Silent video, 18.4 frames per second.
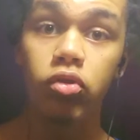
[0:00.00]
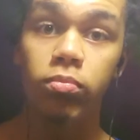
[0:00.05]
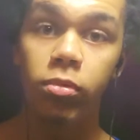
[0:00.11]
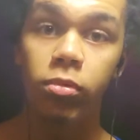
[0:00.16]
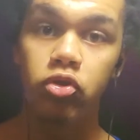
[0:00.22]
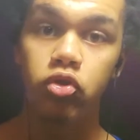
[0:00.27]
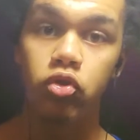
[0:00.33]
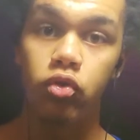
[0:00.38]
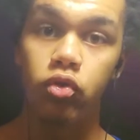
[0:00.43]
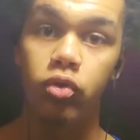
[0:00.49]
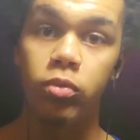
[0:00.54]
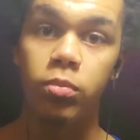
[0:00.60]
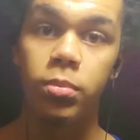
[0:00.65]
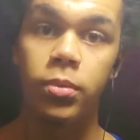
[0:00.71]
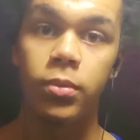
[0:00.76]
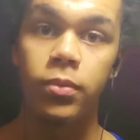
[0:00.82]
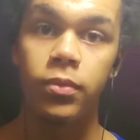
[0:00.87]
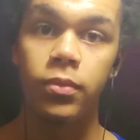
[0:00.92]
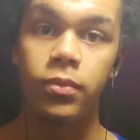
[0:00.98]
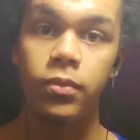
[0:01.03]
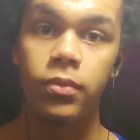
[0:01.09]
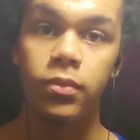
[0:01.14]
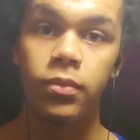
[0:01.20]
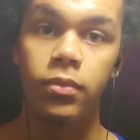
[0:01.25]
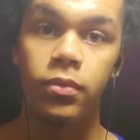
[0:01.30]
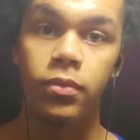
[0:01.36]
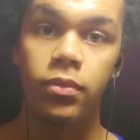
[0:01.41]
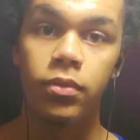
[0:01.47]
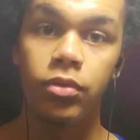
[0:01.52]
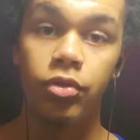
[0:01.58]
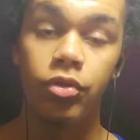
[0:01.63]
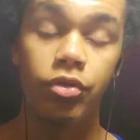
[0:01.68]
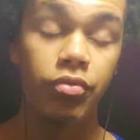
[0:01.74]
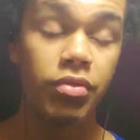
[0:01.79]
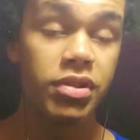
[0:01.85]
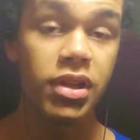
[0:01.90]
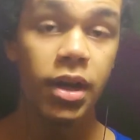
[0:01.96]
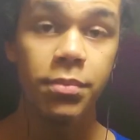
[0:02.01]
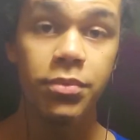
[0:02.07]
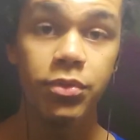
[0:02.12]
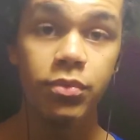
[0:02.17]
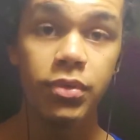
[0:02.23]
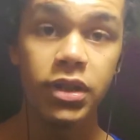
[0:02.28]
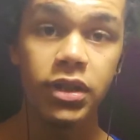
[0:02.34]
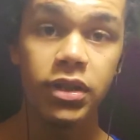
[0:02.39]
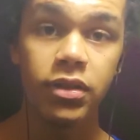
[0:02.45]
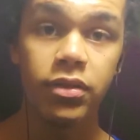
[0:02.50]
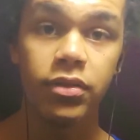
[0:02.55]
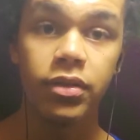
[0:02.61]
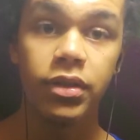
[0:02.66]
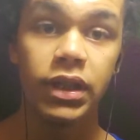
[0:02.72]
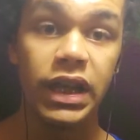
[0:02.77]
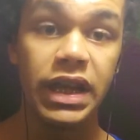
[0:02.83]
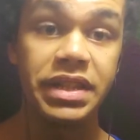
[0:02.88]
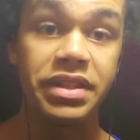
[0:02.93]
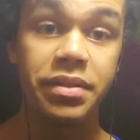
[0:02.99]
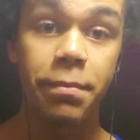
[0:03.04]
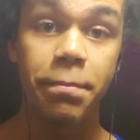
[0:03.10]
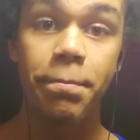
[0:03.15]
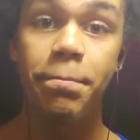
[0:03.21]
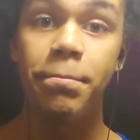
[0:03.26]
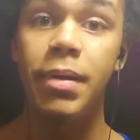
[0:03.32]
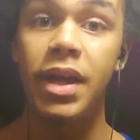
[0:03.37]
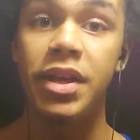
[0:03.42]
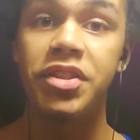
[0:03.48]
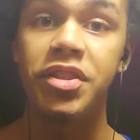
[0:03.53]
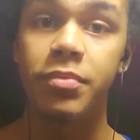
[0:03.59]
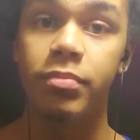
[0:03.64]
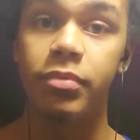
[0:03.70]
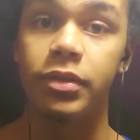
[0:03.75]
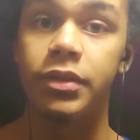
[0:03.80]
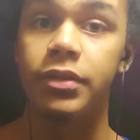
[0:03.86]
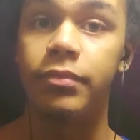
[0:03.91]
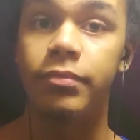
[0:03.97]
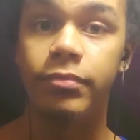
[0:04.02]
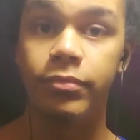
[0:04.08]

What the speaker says: muscle group 3 times a week is the best split.